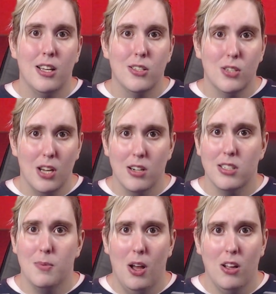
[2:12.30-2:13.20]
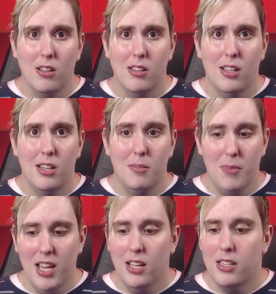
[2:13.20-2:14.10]
So start small.
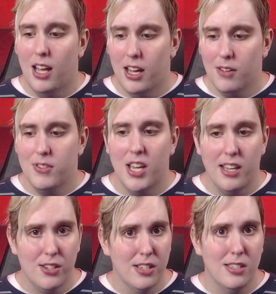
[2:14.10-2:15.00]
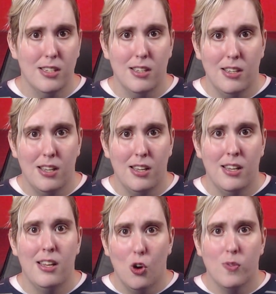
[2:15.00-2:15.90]
Make a lot of changes
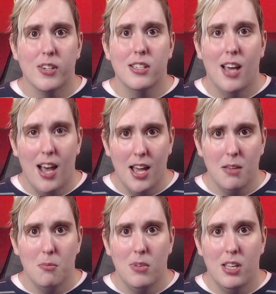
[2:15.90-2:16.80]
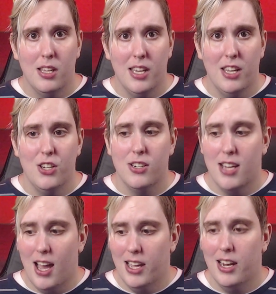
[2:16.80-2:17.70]
over time in your
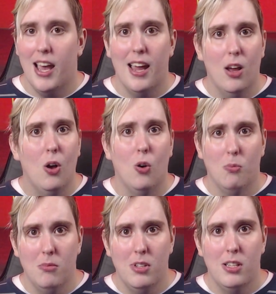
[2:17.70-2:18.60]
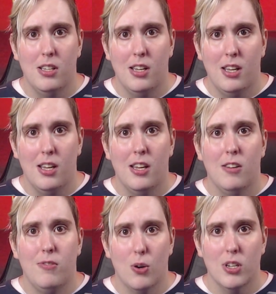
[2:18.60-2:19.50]
diet at home.
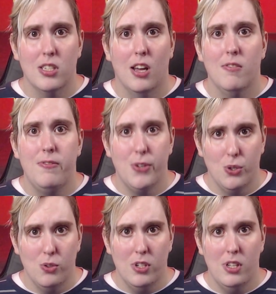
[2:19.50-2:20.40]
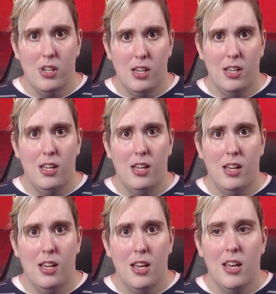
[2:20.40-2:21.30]
Focus on food.
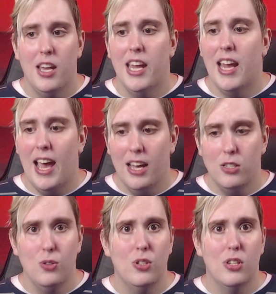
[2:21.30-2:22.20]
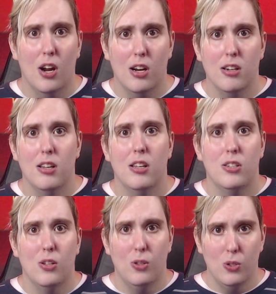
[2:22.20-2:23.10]
And as you start
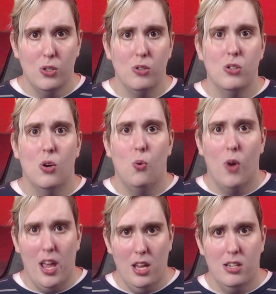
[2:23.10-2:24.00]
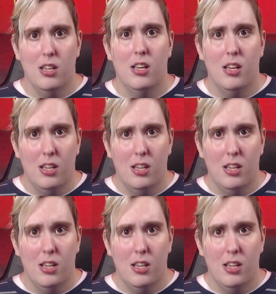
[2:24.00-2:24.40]
to lose weight,